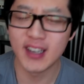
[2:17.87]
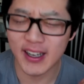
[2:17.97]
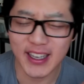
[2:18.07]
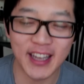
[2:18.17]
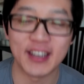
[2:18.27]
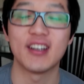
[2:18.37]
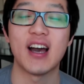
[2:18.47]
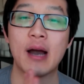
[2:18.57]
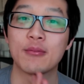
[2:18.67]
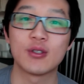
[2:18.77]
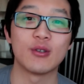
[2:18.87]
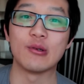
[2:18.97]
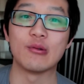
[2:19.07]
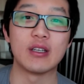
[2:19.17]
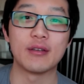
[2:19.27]
again,
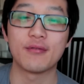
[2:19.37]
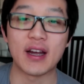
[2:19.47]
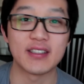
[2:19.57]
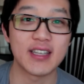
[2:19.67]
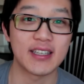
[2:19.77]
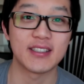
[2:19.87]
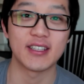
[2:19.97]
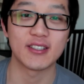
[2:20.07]
absolutely fantastic.